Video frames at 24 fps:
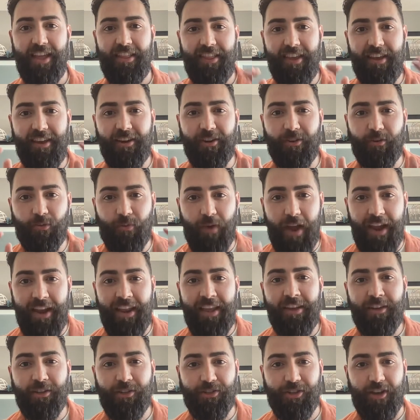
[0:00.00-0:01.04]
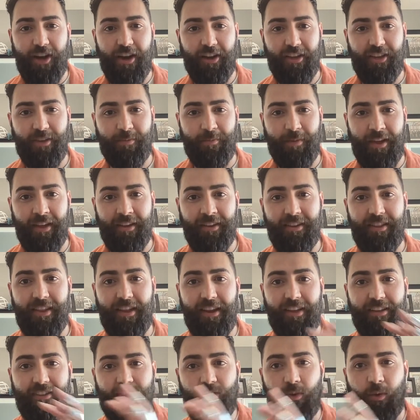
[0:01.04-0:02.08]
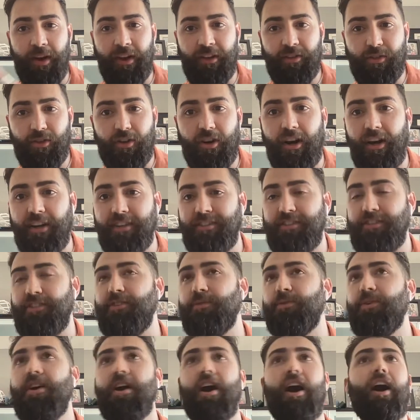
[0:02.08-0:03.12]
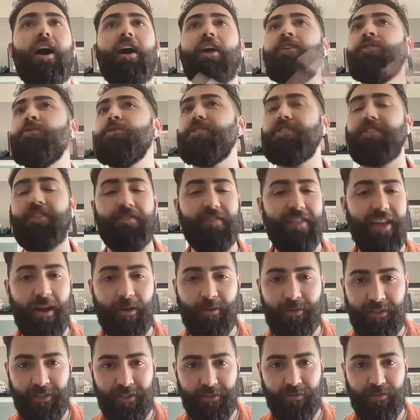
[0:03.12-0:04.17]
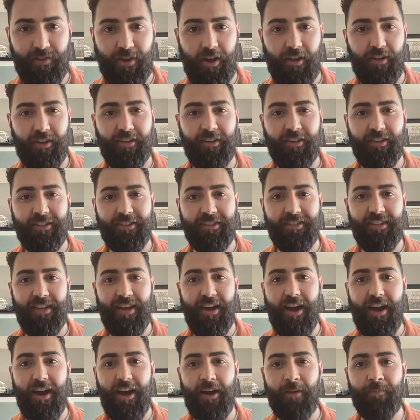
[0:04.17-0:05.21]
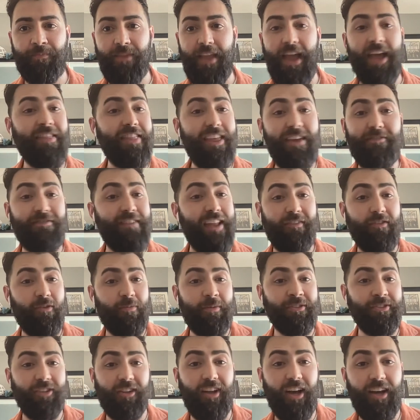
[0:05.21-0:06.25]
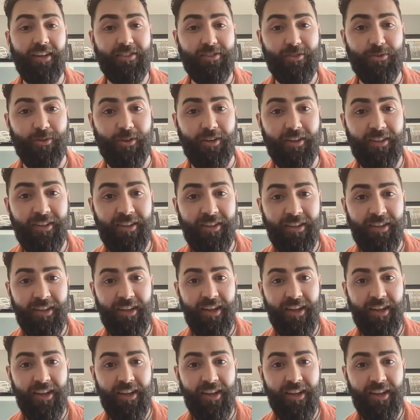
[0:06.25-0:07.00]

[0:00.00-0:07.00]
They are writing a document that is going to cost you hundreds of thousands of dollars. And they've never been to law school.